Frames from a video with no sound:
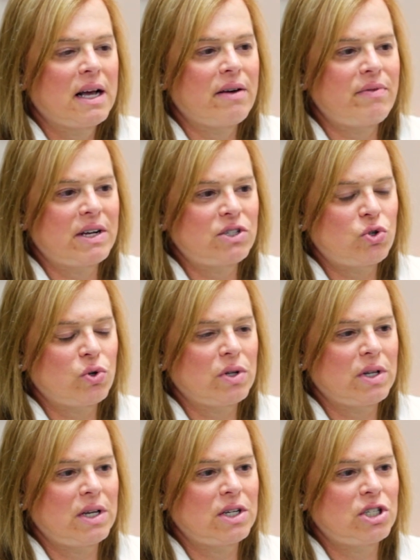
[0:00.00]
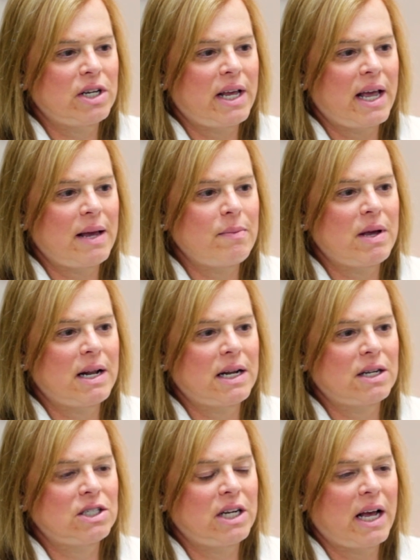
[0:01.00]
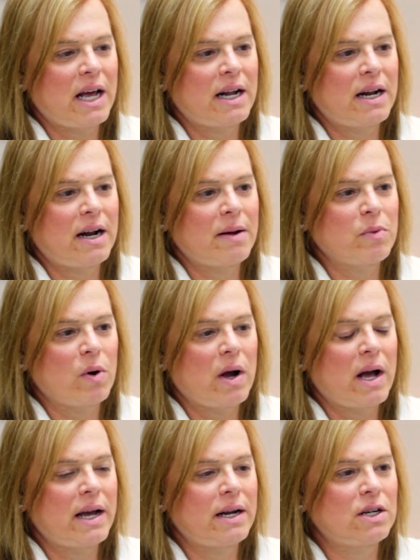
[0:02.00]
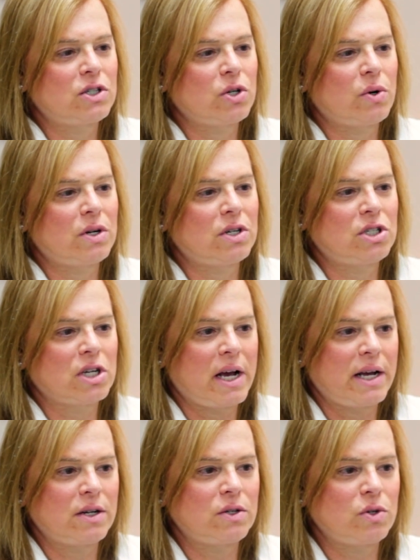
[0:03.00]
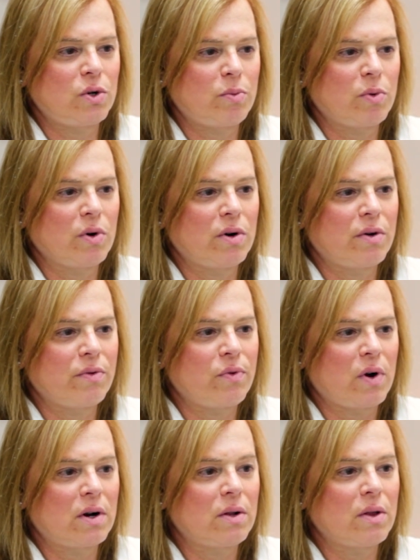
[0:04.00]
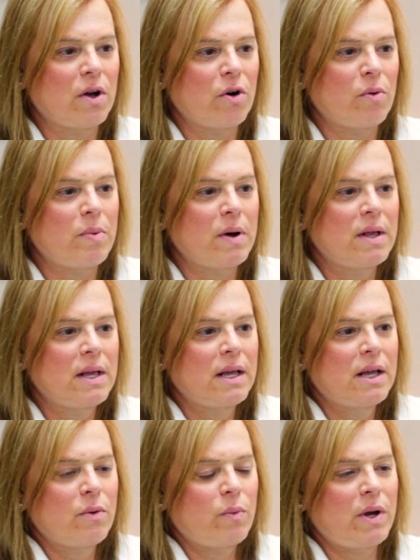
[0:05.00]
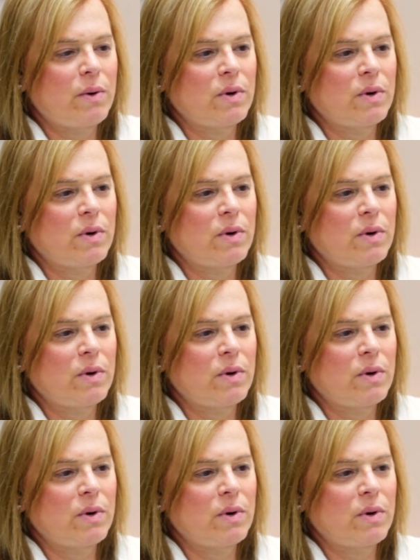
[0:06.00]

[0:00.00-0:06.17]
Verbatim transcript: eventually she came in and she had an M R I, and it showed a giant tumor in her frontal lobe. We